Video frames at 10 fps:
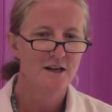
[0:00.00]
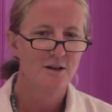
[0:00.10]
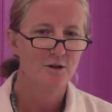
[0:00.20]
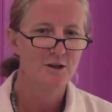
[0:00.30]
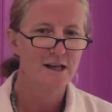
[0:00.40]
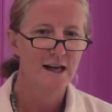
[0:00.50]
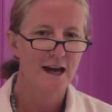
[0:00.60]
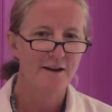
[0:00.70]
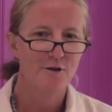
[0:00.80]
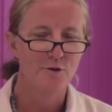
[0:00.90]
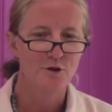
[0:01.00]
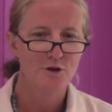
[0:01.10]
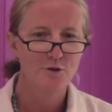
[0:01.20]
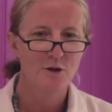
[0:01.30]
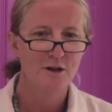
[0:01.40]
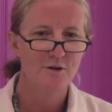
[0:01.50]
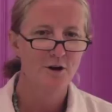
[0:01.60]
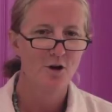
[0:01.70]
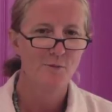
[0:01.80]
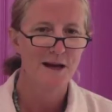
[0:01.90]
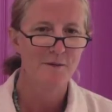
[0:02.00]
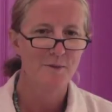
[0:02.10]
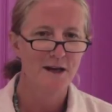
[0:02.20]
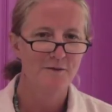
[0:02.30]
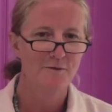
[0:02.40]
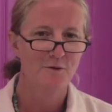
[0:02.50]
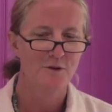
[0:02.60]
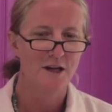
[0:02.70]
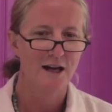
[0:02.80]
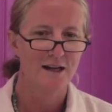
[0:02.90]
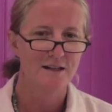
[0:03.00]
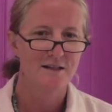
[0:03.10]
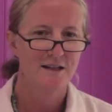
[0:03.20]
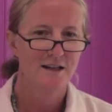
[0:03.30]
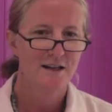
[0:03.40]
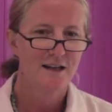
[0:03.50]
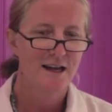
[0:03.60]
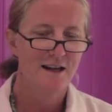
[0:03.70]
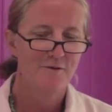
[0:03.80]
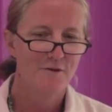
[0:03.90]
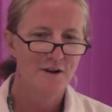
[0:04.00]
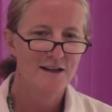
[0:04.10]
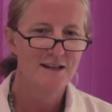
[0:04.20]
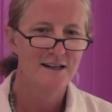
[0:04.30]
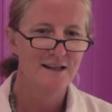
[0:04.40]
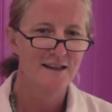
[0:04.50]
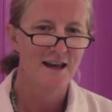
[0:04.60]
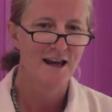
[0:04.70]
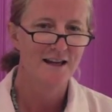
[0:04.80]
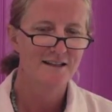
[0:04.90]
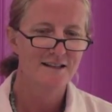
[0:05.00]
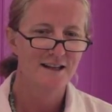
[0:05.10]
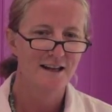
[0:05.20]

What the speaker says: looking at over 200 homemade pet food diets and finding that